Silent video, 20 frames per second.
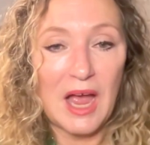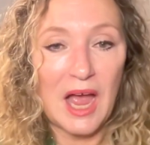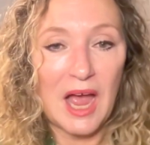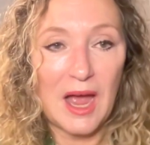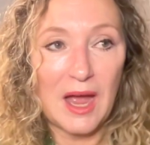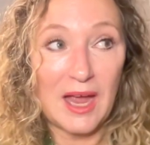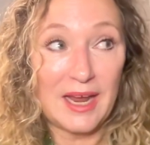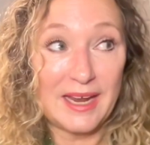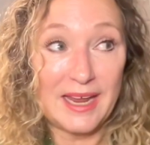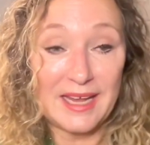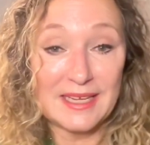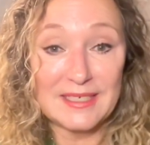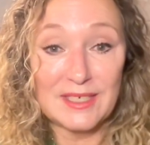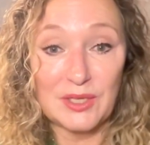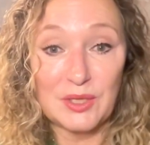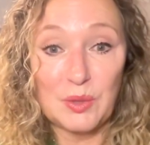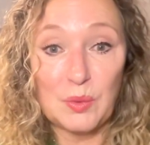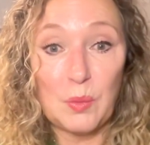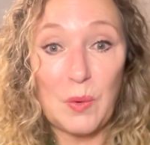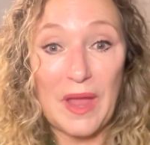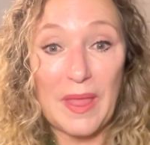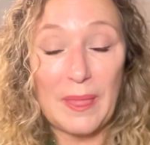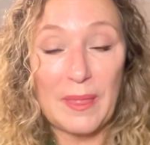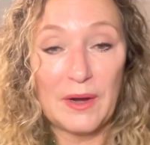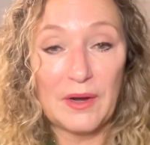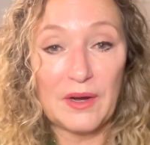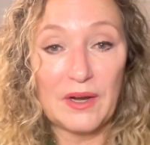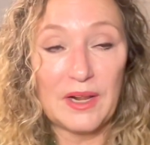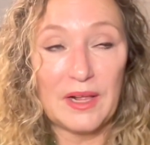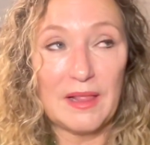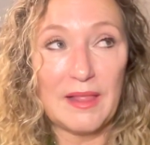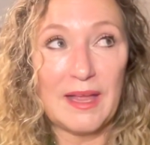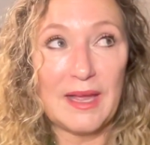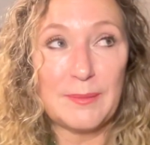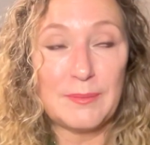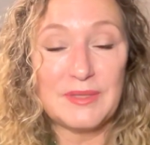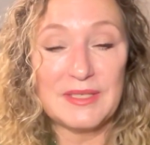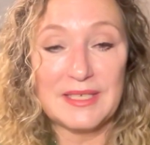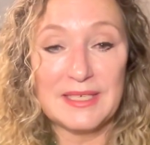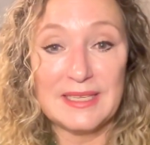Uh, I can't tell you when they're going to
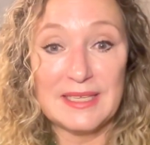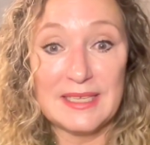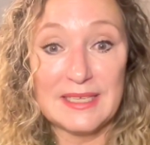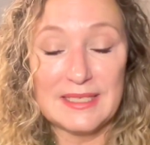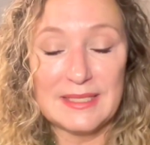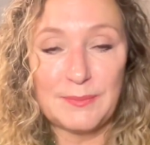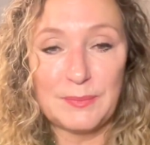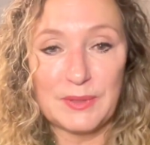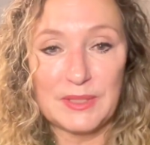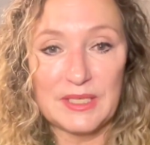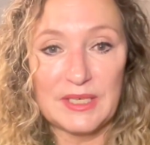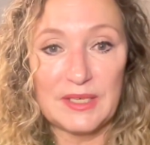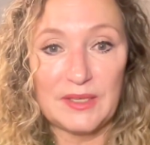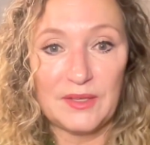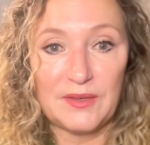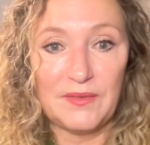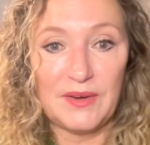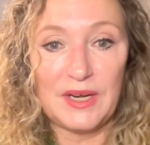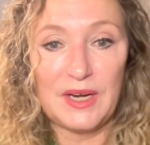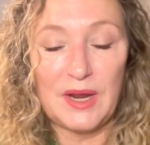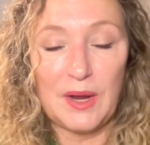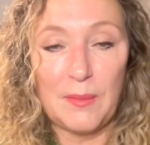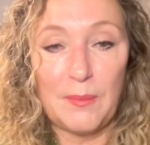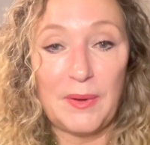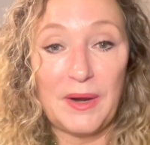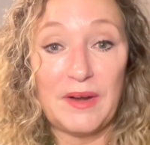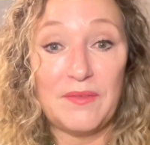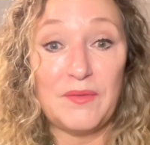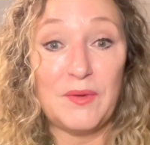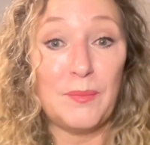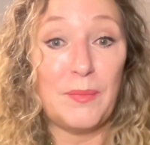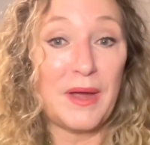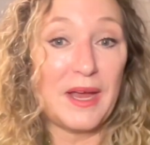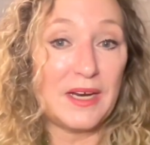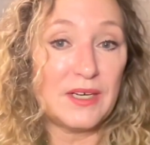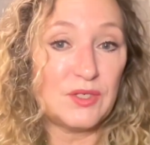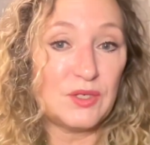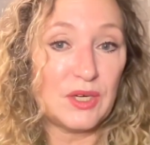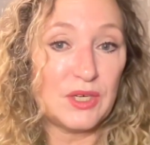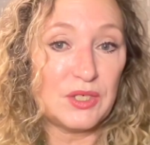collapse in this particular video, but if you
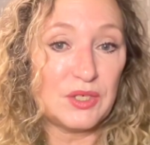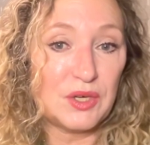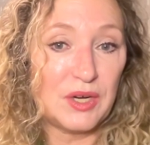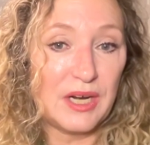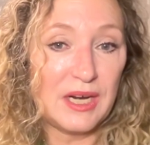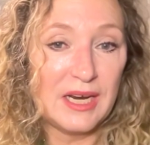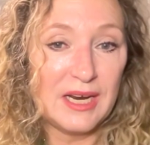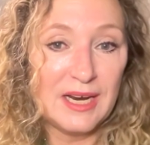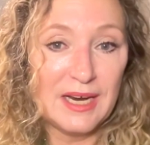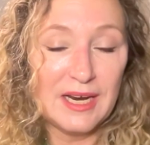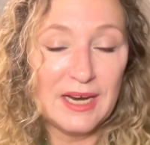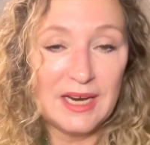buy a treasury,